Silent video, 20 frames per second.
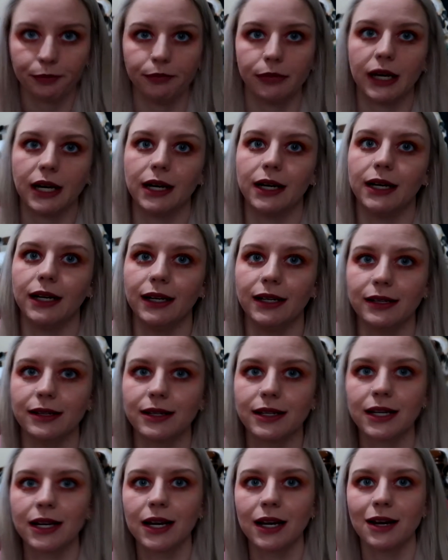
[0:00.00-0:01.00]

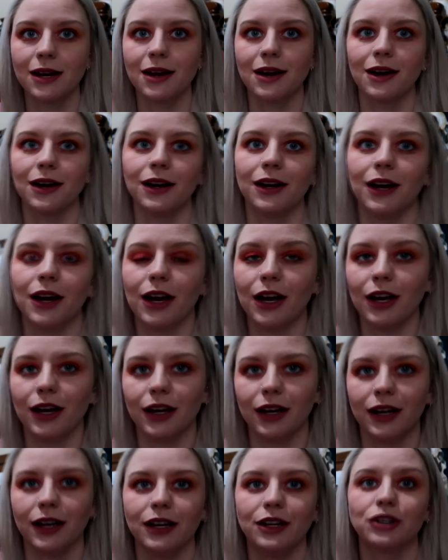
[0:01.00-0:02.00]
because
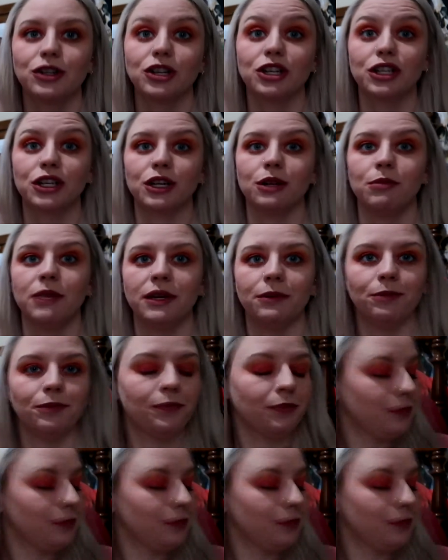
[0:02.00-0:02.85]
it's just gonna be...